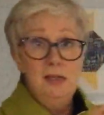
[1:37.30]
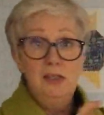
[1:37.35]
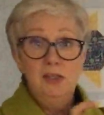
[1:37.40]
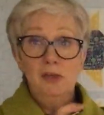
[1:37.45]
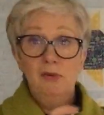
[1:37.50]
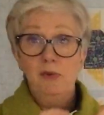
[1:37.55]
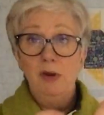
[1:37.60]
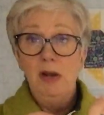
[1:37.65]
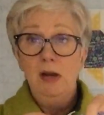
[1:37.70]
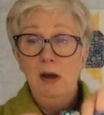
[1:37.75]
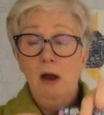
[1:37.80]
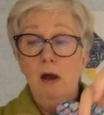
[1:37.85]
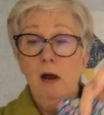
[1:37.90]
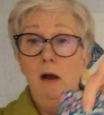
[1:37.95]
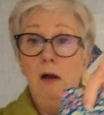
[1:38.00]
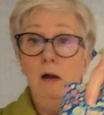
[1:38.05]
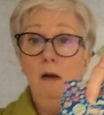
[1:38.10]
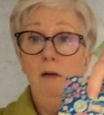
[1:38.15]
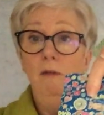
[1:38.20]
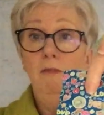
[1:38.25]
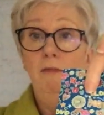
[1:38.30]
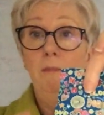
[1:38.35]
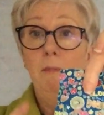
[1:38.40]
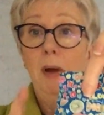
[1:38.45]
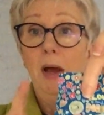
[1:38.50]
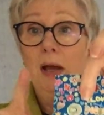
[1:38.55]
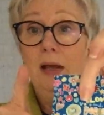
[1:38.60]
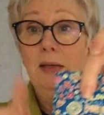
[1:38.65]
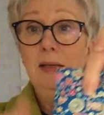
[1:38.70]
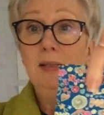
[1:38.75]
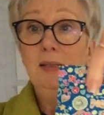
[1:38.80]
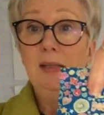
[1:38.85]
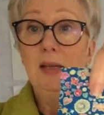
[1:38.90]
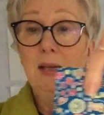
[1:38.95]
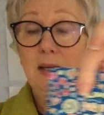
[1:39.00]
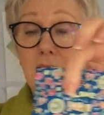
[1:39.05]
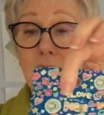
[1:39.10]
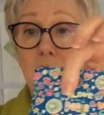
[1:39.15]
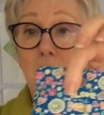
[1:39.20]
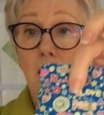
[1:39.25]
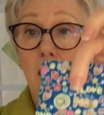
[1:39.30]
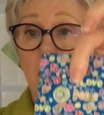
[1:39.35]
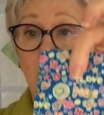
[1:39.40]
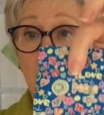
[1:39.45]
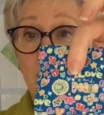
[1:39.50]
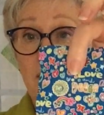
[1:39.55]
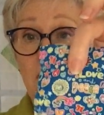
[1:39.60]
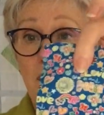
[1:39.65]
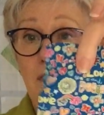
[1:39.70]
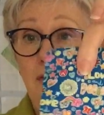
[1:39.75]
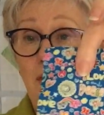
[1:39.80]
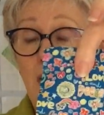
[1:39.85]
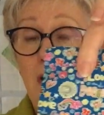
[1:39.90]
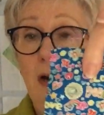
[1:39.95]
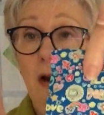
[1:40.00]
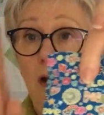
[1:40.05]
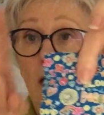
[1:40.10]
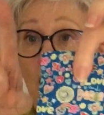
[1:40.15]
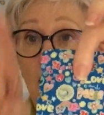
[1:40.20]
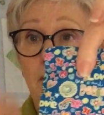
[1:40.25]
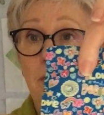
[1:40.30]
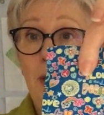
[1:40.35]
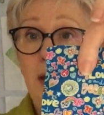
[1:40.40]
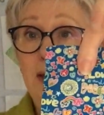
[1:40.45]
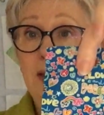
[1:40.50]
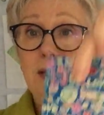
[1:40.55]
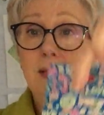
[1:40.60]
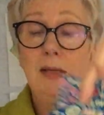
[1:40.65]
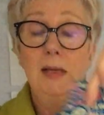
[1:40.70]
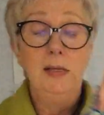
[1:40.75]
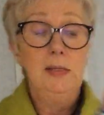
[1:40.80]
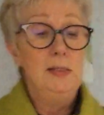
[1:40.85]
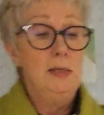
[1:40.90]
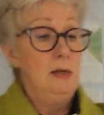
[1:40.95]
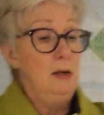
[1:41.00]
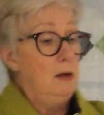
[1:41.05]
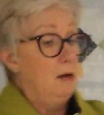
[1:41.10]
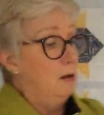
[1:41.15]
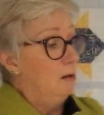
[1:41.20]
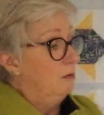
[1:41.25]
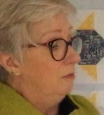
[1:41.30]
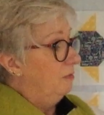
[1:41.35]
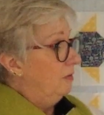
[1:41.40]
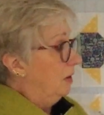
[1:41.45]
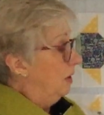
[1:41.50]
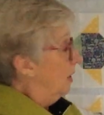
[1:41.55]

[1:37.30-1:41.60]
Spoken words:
is 3.5 by 6.5. So 3.5 by 6.5.